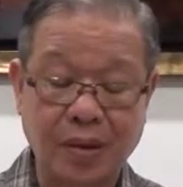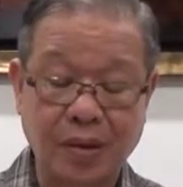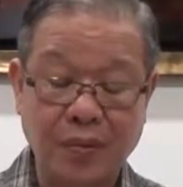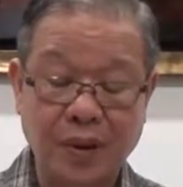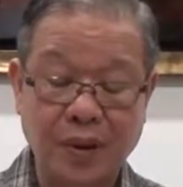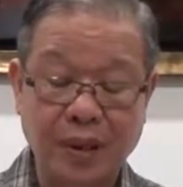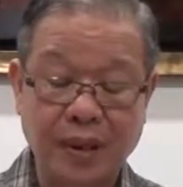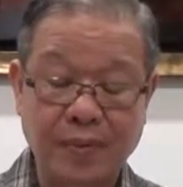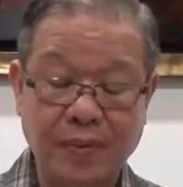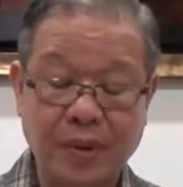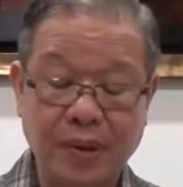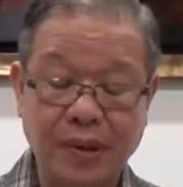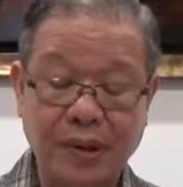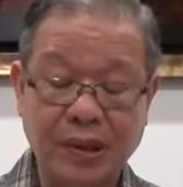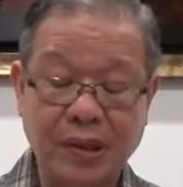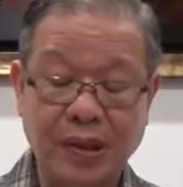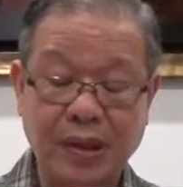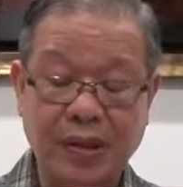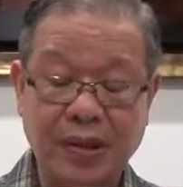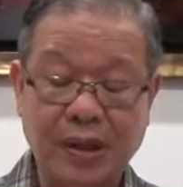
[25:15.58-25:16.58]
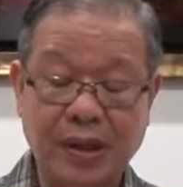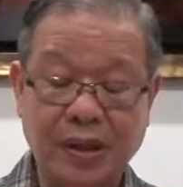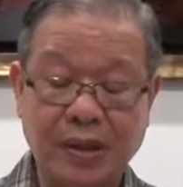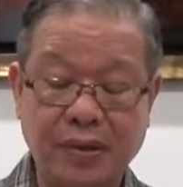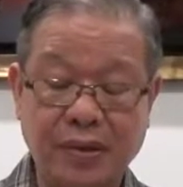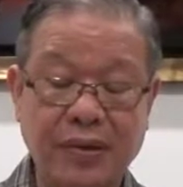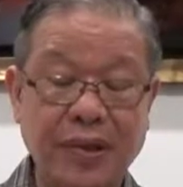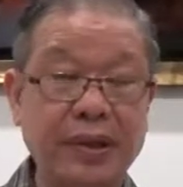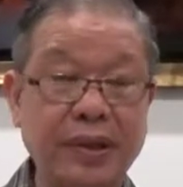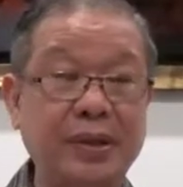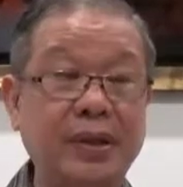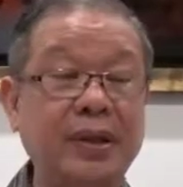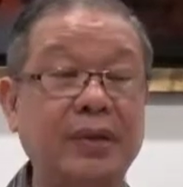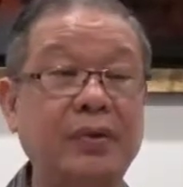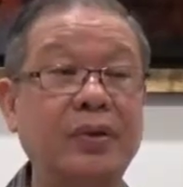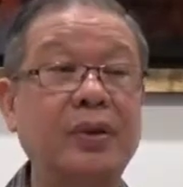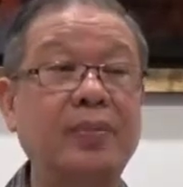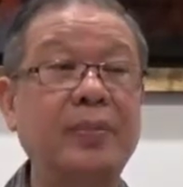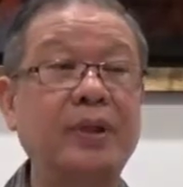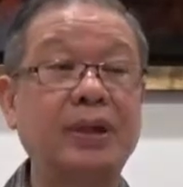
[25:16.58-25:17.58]
When the body is tranquil,
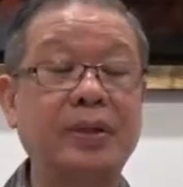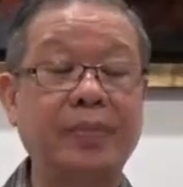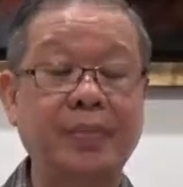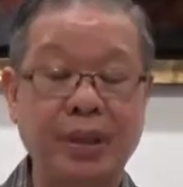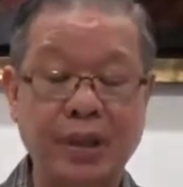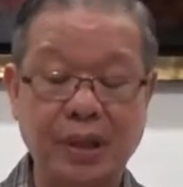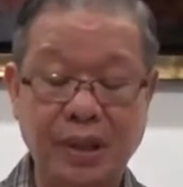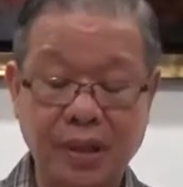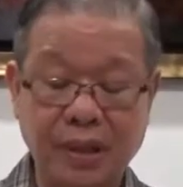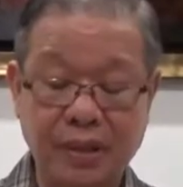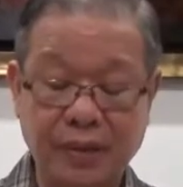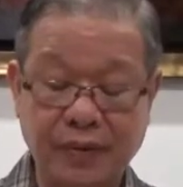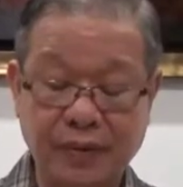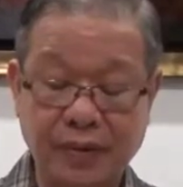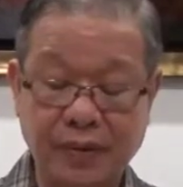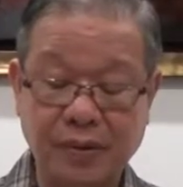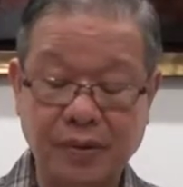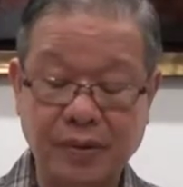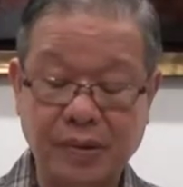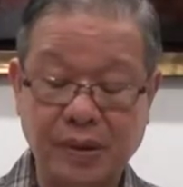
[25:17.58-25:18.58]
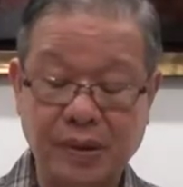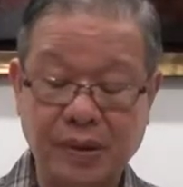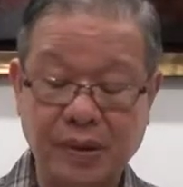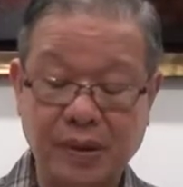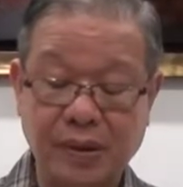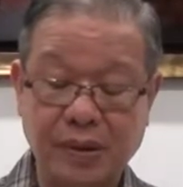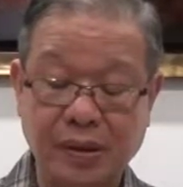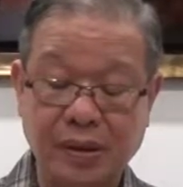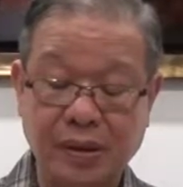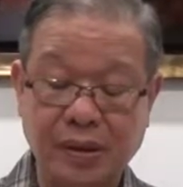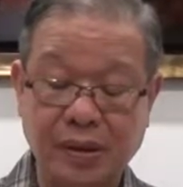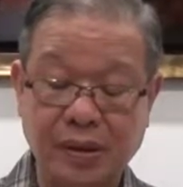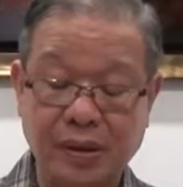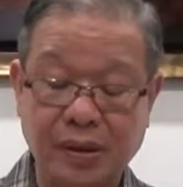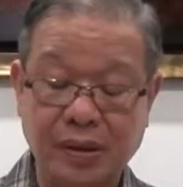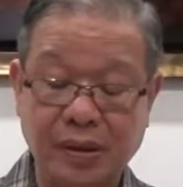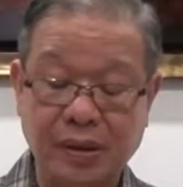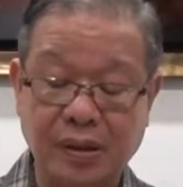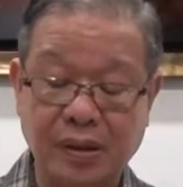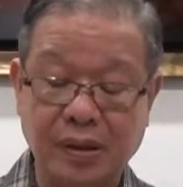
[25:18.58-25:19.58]
tranquil means peaceful,
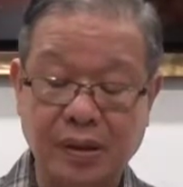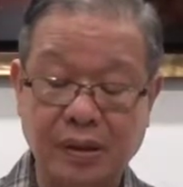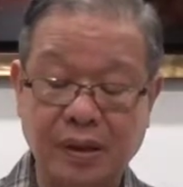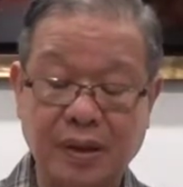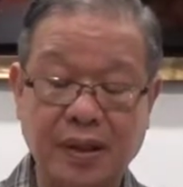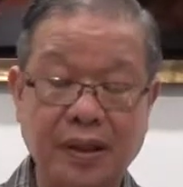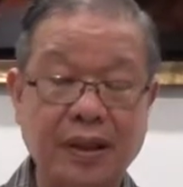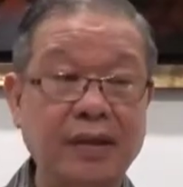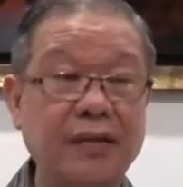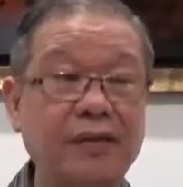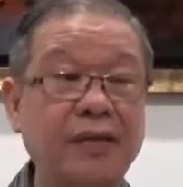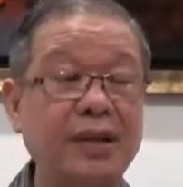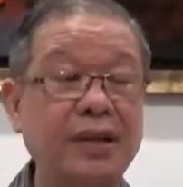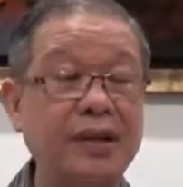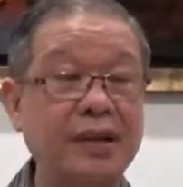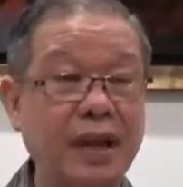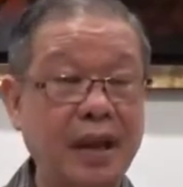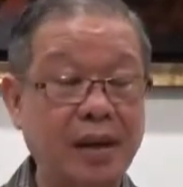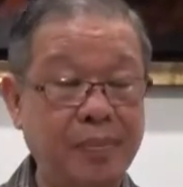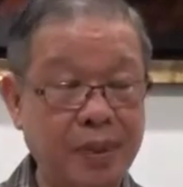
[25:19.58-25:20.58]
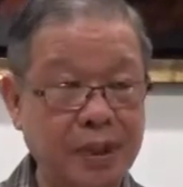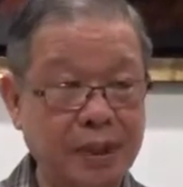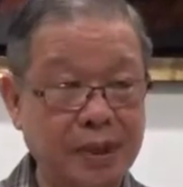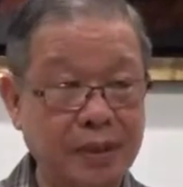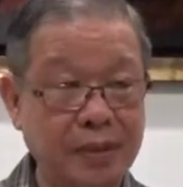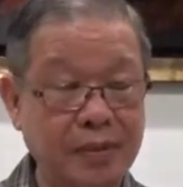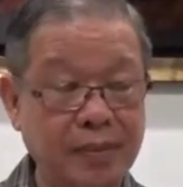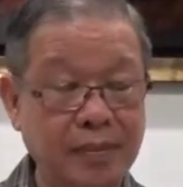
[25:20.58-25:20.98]
he feels happy.